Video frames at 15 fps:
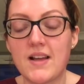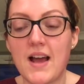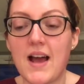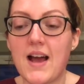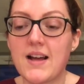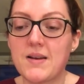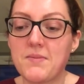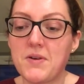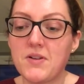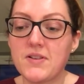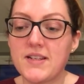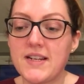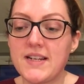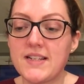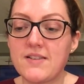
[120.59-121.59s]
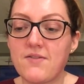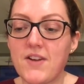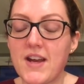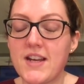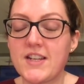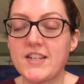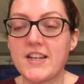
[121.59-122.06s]
I had a Malteser
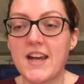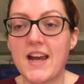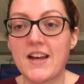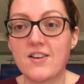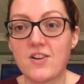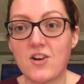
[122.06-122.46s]
reindeer and a